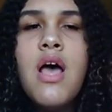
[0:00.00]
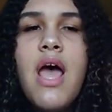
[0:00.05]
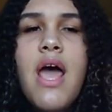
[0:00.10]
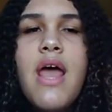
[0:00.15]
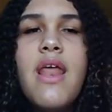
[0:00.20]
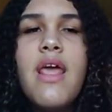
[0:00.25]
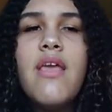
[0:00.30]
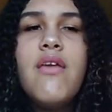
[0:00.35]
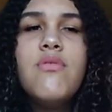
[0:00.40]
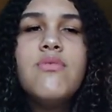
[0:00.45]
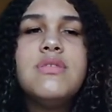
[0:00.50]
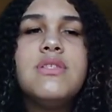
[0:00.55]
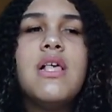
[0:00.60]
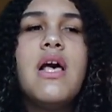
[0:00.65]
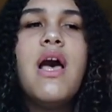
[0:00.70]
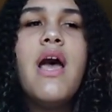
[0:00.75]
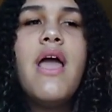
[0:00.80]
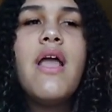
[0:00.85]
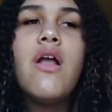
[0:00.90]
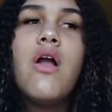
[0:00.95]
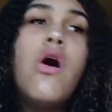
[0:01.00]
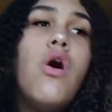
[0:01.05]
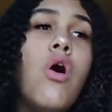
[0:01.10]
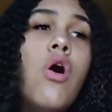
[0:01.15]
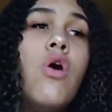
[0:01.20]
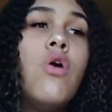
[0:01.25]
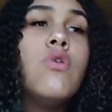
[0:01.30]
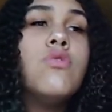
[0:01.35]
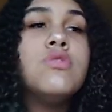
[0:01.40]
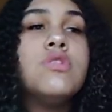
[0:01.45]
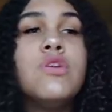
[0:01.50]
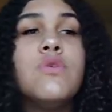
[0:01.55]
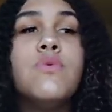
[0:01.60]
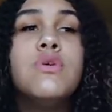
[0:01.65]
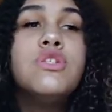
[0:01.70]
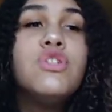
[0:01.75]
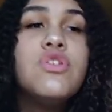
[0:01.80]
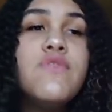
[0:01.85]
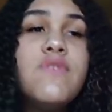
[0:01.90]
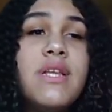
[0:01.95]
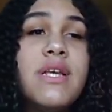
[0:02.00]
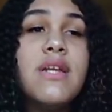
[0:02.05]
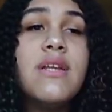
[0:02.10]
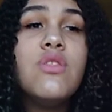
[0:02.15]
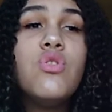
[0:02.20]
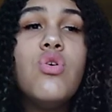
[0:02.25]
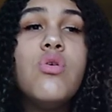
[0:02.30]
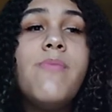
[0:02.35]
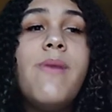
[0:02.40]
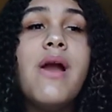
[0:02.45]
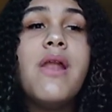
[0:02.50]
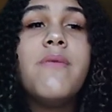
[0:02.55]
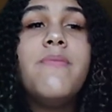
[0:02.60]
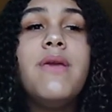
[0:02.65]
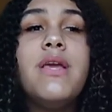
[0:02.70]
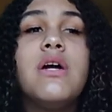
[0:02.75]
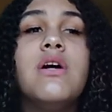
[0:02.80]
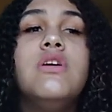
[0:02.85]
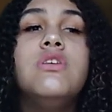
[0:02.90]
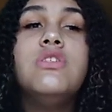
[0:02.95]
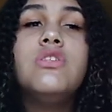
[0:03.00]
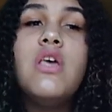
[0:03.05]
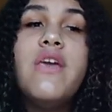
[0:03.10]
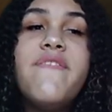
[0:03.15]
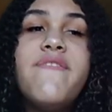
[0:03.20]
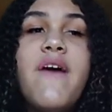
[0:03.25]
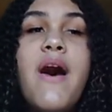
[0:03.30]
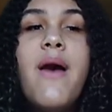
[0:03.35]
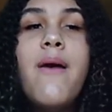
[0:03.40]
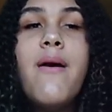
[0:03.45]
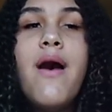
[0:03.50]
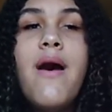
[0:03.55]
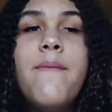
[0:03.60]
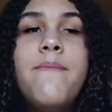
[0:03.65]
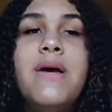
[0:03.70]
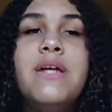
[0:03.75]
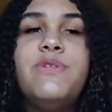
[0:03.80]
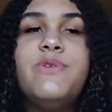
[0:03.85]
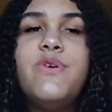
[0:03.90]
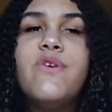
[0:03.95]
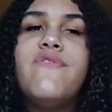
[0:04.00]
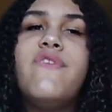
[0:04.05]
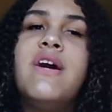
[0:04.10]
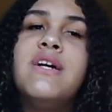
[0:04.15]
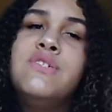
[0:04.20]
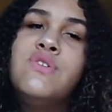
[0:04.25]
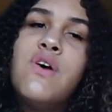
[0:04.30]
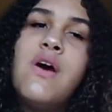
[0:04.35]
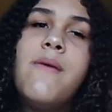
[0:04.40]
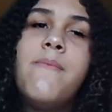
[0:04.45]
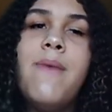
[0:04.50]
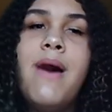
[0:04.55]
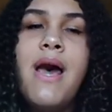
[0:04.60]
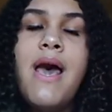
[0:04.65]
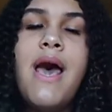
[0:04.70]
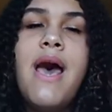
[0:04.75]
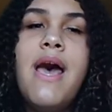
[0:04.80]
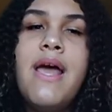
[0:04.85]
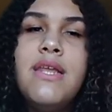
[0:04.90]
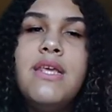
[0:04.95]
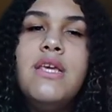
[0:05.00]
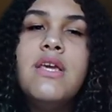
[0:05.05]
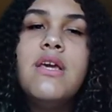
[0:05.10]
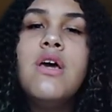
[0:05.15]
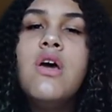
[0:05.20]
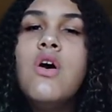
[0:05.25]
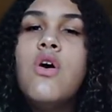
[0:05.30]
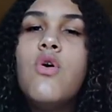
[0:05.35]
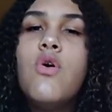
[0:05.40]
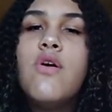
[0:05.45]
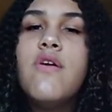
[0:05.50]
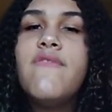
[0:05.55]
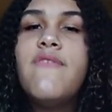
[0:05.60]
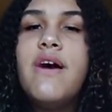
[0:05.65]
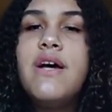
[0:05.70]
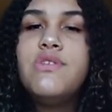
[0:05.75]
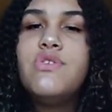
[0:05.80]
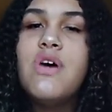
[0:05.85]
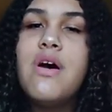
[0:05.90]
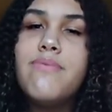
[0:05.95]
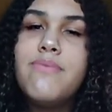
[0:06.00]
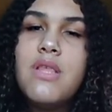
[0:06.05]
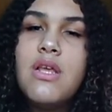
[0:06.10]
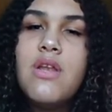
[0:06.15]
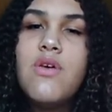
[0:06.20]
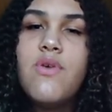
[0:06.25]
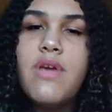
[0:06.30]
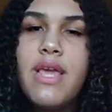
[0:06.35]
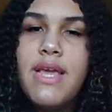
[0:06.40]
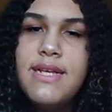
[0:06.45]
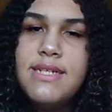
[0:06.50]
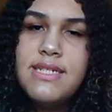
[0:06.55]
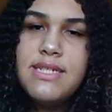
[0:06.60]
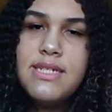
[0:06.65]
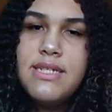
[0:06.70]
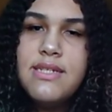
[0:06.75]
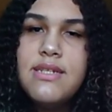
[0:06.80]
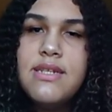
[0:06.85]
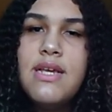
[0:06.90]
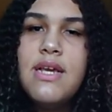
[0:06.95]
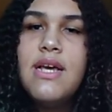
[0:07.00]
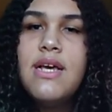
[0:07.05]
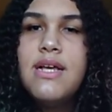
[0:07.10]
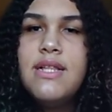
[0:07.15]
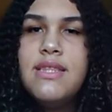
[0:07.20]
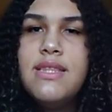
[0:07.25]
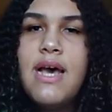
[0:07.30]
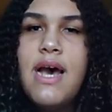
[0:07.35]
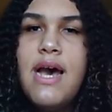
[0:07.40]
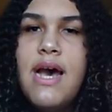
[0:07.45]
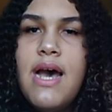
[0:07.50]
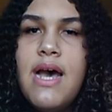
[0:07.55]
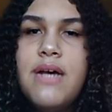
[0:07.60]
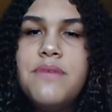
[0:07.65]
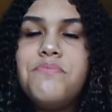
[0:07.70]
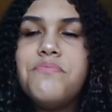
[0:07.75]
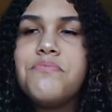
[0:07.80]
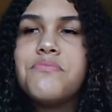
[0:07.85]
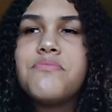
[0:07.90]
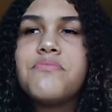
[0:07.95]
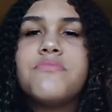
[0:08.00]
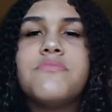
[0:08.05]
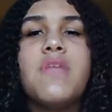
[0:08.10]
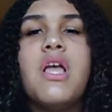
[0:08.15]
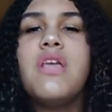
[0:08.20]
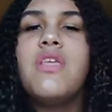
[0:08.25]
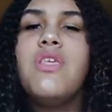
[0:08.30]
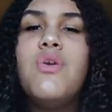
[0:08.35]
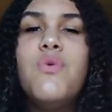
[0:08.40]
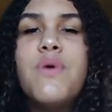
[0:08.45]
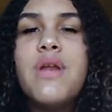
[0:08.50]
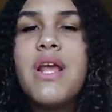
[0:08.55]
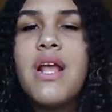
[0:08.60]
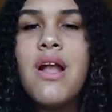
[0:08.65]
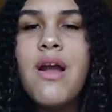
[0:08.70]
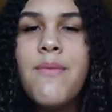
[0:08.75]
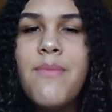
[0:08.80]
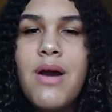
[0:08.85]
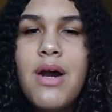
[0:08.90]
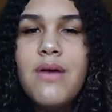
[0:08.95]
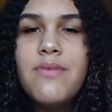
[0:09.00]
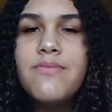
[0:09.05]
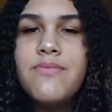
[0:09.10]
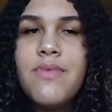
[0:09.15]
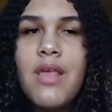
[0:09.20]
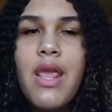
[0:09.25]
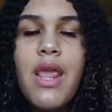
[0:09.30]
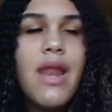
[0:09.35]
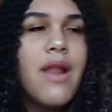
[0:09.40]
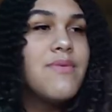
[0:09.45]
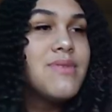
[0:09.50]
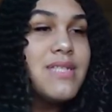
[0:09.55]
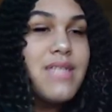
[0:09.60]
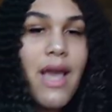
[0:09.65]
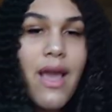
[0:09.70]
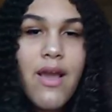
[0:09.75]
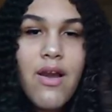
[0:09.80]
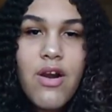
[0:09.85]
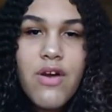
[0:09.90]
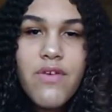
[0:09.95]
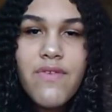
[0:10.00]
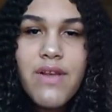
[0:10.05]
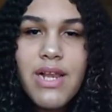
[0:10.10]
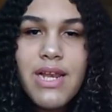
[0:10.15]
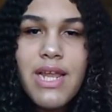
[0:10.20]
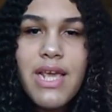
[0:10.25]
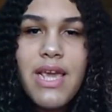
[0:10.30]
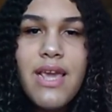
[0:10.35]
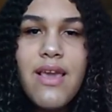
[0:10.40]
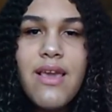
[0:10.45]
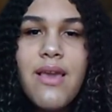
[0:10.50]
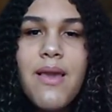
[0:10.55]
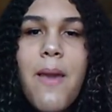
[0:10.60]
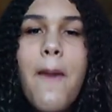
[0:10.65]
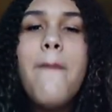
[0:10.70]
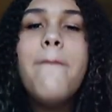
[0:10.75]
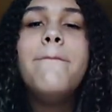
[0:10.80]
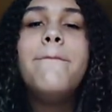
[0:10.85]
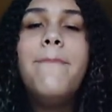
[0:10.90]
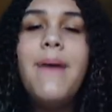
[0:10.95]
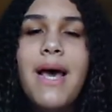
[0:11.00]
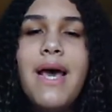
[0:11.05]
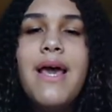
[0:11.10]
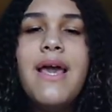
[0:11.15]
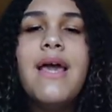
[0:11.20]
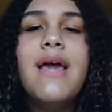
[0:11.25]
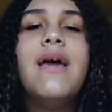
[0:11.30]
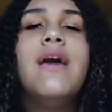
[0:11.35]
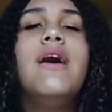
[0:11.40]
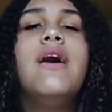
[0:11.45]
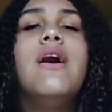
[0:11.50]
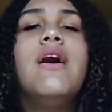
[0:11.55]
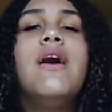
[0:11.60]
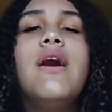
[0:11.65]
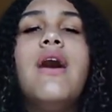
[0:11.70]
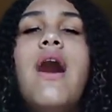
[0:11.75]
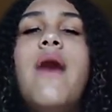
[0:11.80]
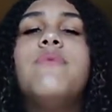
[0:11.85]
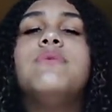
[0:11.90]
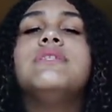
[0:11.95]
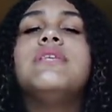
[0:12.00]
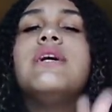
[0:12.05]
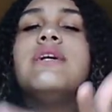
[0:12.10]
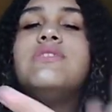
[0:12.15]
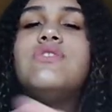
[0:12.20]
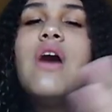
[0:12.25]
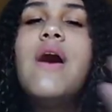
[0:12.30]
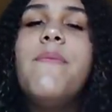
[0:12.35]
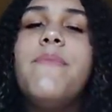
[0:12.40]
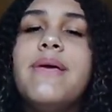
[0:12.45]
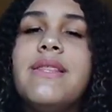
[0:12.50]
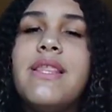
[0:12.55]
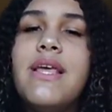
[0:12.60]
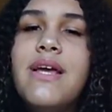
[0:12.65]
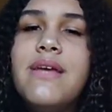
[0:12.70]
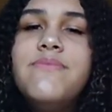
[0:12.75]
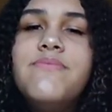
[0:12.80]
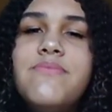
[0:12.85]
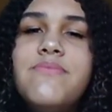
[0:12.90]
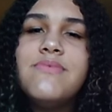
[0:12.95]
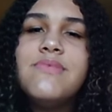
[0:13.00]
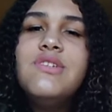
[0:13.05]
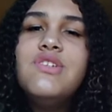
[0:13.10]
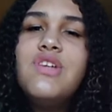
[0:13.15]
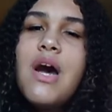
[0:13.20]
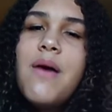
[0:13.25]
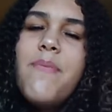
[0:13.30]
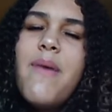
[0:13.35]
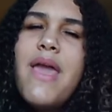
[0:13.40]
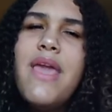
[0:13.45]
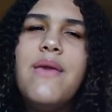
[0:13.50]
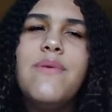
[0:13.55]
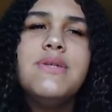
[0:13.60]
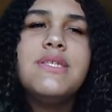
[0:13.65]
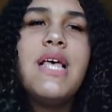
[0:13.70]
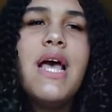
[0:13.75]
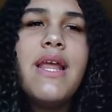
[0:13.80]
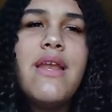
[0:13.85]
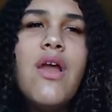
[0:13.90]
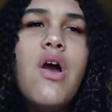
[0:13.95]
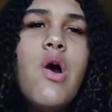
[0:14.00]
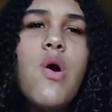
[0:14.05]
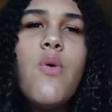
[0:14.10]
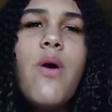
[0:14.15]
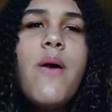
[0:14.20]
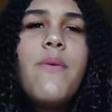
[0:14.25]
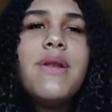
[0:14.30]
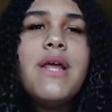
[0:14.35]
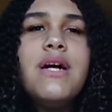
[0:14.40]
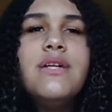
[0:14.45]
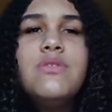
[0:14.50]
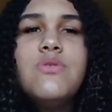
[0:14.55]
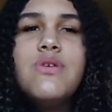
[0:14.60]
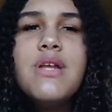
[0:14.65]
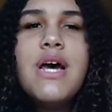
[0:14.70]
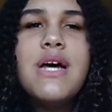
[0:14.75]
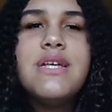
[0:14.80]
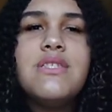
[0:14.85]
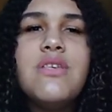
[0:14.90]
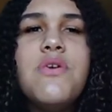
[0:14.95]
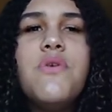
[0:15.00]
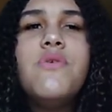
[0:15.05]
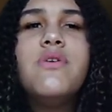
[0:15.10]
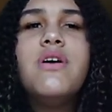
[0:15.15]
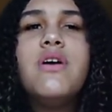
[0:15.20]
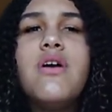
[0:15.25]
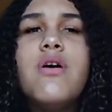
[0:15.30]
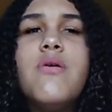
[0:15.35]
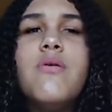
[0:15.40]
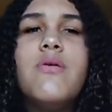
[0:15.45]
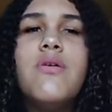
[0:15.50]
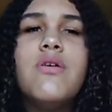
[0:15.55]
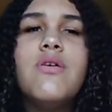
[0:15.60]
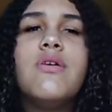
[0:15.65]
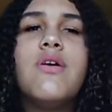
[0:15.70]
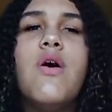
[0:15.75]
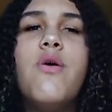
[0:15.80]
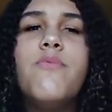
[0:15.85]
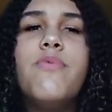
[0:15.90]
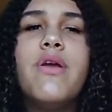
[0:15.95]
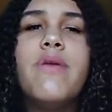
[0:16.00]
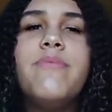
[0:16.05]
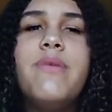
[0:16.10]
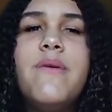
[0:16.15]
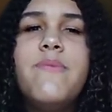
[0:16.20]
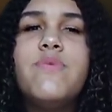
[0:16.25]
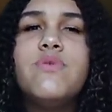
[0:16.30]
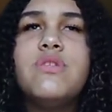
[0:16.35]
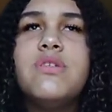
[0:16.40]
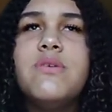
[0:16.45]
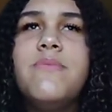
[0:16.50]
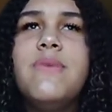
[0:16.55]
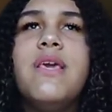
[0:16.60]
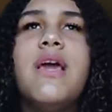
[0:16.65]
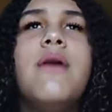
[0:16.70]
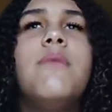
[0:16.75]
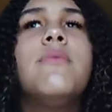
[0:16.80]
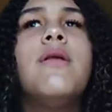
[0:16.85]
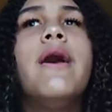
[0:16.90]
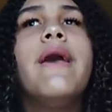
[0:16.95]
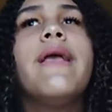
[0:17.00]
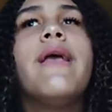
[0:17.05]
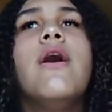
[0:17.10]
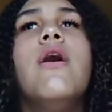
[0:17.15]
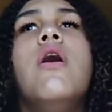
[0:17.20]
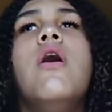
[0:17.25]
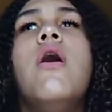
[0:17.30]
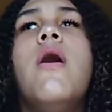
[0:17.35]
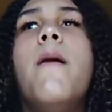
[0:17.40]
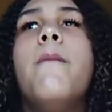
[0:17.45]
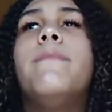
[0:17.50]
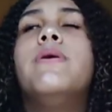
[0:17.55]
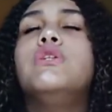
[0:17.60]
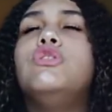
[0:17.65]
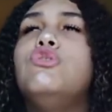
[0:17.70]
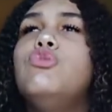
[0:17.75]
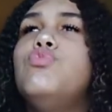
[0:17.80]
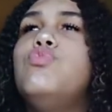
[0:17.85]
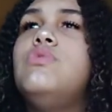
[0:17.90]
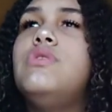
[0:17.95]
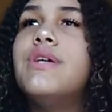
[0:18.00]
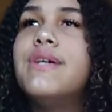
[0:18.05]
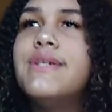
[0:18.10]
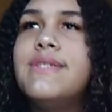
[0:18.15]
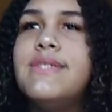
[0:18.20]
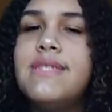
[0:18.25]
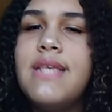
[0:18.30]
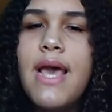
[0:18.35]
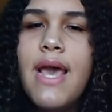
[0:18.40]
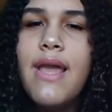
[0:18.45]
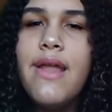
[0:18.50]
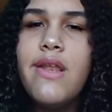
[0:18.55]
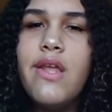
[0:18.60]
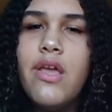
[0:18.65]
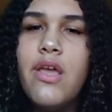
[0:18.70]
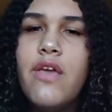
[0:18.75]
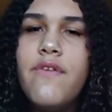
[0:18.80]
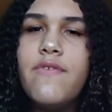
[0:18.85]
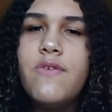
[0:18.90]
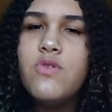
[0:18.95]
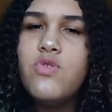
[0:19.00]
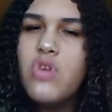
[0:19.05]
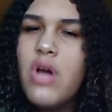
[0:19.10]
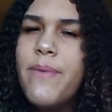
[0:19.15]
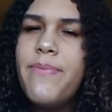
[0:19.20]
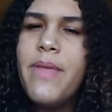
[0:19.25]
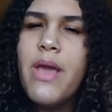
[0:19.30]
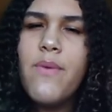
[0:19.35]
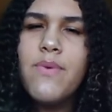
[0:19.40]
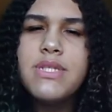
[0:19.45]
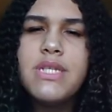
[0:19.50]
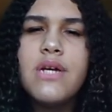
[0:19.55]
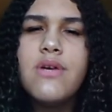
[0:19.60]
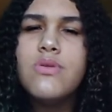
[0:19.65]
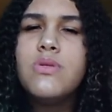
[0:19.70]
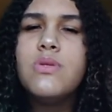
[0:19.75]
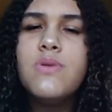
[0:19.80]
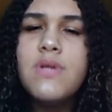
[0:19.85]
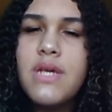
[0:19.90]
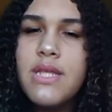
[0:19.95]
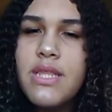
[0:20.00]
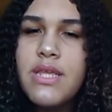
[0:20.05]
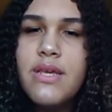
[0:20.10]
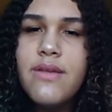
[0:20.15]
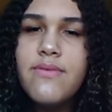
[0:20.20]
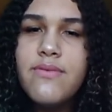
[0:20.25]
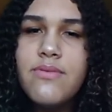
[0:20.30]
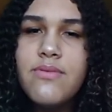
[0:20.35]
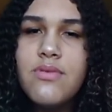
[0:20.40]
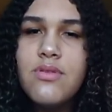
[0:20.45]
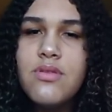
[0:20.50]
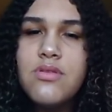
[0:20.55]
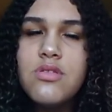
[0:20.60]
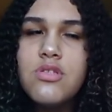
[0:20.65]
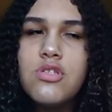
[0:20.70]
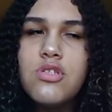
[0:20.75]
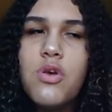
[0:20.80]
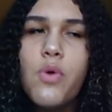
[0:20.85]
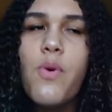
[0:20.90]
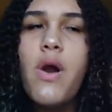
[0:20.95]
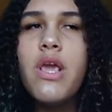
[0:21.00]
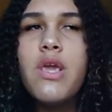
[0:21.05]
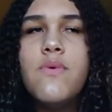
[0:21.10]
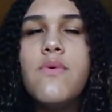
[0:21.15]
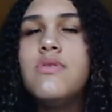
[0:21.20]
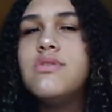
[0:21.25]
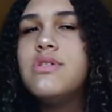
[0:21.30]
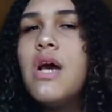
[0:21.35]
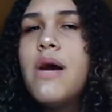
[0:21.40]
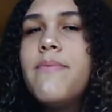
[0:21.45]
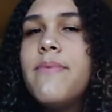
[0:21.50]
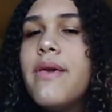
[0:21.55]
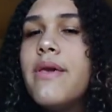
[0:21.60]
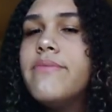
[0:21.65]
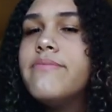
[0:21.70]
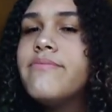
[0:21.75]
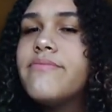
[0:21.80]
And then he was like, oh, so what you really gonna do about it? Because if I bet you if I drop my ID or if I drop the location that you wouldn't come up. I was like, oh really? Bet. I was like, drop it then. Drop it. He was like, no, why would I do that? So you can go bring people to me. I'm like, but you just said if you drop that I wasn't gonna do nothing. So why you won't drop it?